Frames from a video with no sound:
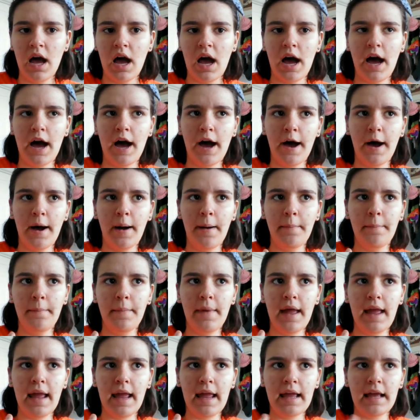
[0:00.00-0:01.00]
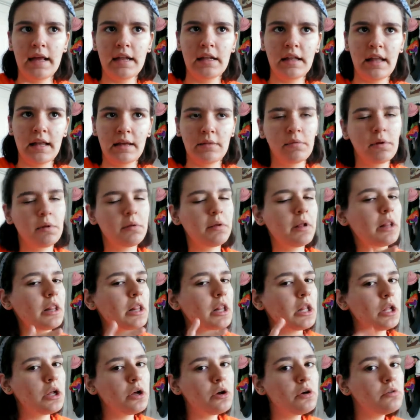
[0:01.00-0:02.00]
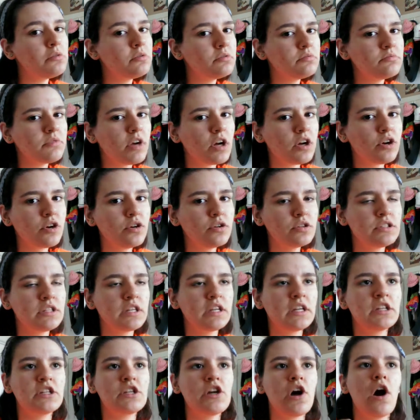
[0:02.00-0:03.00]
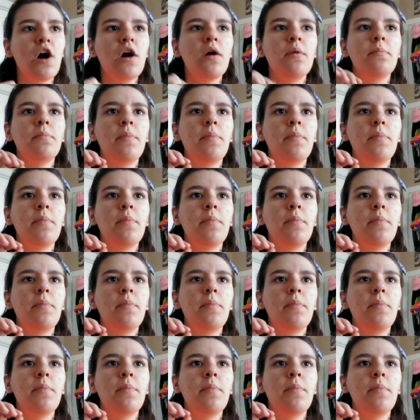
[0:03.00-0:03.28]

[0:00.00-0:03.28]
and like maybe a little acoustic guitar,